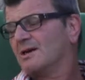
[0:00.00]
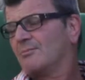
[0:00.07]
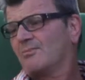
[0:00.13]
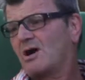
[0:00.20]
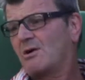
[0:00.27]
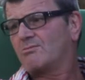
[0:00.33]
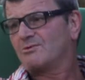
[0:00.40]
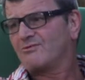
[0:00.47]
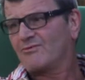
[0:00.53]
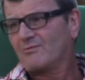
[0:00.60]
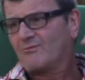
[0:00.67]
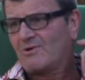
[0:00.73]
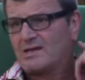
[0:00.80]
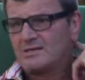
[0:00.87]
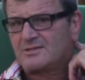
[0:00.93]
Marlborough's
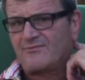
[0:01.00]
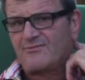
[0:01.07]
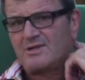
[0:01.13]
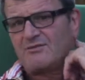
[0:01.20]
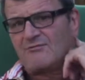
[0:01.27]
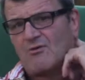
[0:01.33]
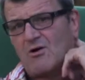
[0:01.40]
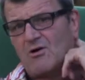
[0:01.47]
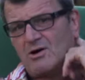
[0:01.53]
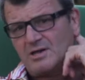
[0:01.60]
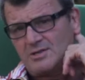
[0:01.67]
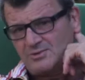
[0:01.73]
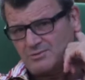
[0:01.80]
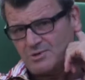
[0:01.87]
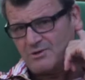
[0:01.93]
relatively dry,
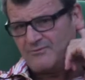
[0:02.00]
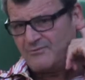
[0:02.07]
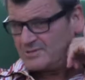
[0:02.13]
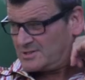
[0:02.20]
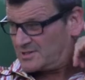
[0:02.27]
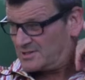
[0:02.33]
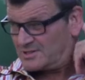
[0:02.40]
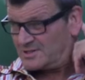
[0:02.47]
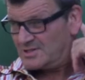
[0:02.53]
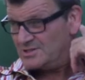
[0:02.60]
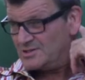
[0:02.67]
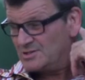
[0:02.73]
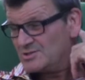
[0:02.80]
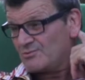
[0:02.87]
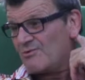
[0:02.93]
12 to 16
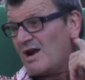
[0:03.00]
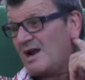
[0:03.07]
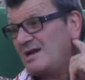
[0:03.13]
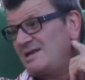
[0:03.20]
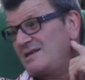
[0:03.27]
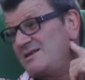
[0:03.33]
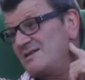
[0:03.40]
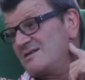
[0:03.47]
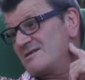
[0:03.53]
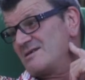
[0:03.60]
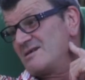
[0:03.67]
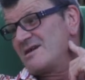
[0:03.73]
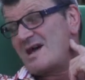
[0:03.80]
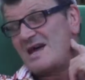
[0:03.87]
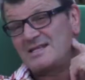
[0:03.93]
inches of rain a year,
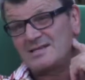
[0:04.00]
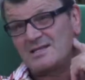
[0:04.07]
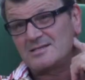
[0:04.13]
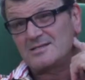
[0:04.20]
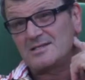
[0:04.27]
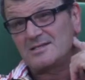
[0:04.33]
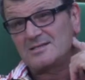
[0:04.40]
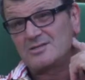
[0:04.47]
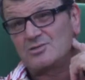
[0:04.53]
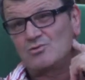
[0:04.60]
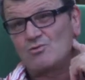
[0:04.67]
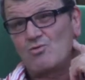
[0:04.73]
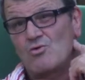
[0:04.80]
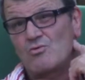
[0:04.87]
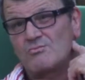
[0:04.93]
and doesn't get too
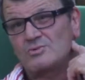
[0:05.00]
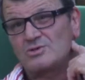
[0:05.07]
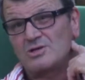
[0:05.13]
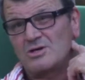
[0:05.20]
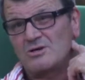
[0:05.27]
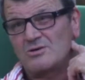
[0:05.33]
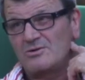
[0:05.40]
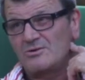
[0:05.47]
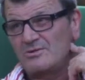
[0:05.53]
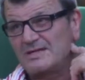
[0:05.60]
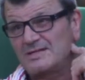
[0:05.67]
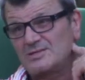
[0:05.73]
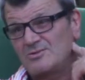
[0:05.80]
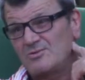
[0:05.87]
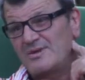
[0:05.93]
warm. So it
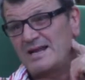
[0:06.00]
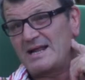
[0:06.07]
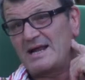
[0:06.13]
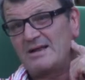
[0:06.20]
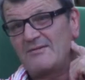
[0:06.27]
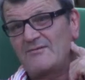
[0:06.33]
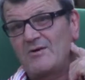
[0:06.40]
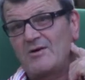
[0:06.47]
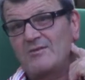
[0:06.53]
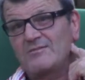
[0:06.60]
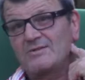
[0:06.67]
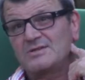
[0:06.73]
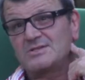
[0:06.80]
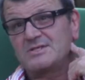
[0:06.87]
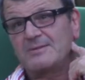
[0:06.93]
gets to about 85
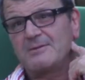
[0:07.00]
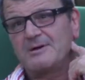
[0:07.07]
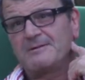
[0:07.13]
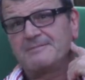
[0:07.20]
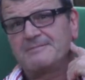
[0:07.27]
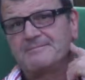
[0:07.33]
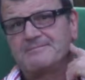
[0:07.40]
in the summer.